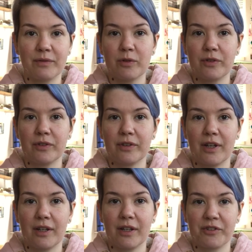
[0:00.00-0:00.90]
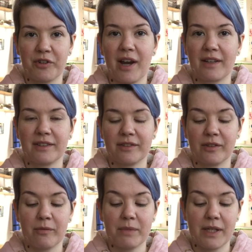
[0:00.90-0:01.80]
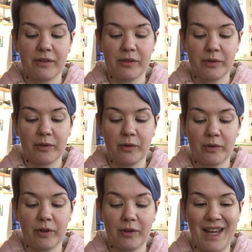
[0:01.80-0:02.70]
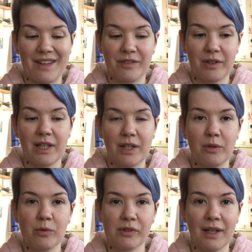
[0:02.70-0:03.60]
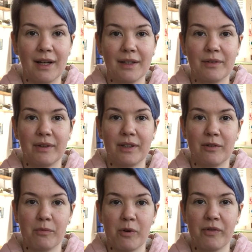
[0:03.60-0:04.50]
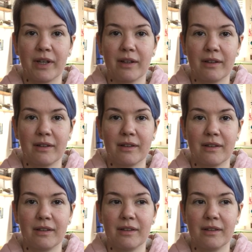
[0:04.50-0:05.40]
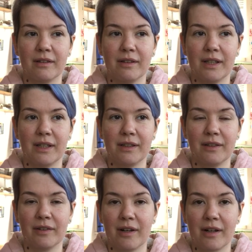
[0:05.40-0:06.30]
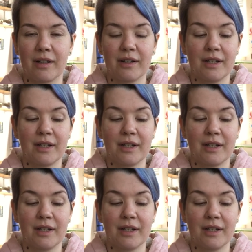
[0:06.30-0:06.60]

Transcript: would attract zombies, so you can't really use light when you're moving in the dark.